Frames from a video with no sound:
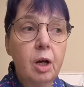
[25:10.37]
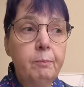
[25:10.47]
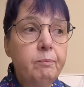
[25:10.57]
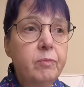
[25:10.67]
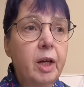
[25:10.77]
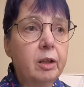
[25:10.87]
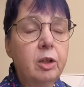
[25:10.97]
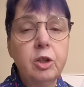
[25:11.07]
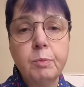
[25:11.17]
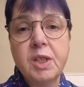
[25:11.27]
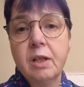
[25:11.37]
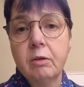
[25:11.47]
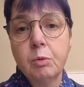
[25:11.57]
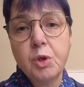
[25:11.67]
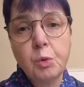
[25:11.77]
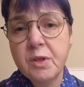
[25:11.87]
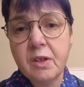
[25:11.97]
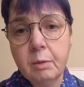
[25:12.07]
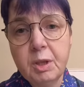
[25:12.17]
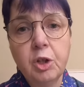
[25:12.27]
that curtain material was
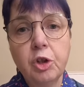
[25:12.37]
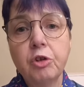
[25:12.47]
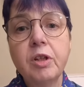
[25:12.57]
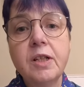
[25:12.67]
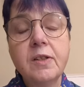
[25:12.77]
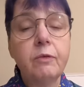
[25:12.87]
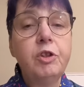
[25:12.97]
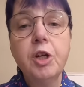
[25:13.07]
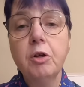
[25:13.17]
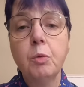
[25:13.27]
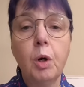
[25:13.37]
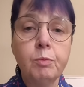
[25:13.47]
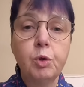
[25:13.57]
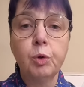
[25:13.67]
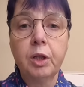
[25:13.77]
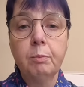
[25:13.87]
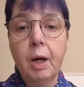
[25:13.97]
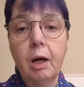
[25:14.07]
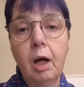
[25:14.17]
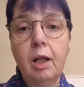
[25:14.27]
always going to be dungarees. If you don't know what I'm talking
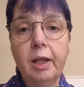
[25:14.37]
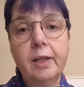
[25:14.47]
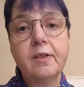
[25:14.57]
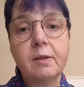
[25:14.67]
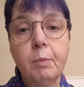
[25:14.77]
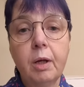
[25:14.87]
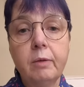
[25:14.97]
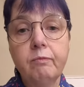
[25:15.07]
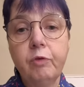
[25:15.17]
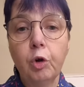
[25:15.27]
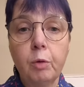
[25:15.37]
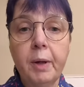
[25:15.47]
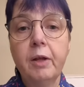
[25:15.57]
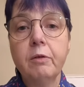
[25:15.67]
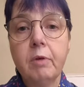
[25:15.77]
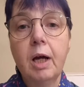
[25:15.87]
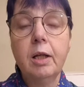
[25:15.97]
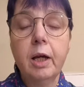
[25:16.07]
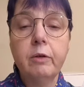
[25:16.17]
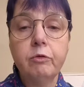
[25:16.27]
about, I'll link to my vlog about the
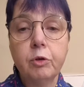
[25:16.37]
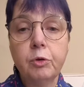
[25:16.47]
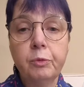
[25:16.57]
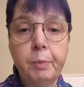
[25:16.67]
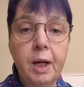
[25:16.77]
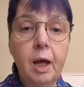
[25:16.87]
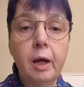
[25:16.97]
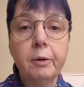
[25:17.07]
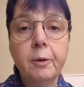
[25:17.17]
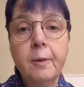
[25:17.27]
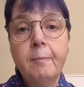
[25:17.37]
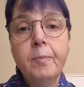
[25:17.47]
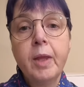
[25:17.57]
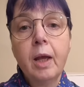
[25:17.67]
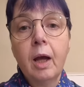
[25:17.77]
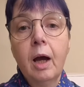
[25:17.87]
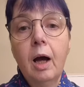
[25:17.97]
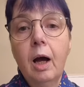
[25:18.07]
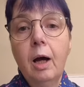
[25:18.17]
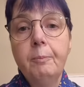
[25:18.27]
Riley overalls below.
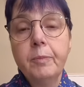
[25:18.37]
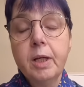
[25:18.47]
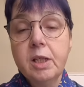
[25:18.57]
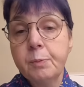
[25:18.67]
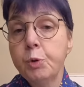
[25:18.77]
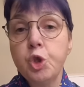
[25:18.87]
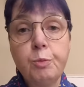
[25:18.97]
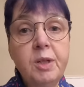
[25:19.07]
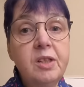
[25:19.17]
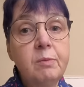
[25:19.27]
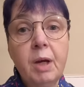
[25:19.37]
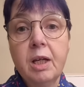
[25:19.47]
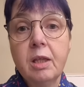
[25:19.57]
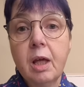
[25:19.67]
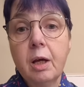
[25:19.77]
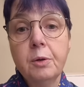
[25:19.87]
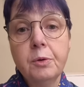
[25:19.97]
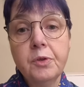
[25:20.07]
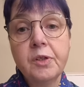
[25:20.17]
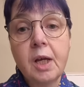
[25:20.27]
It's pushed me to make
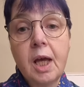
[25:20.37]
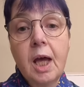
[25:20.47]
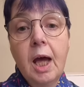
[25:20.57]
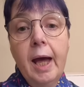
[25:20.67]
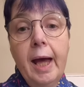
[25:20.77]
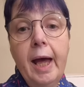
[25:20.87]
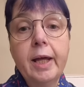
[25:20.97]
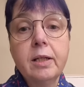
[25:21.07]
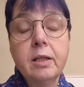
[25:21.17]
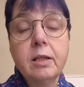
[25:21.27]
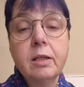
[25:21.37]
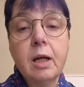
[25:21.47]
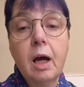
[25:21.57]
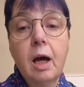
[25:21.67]
those, and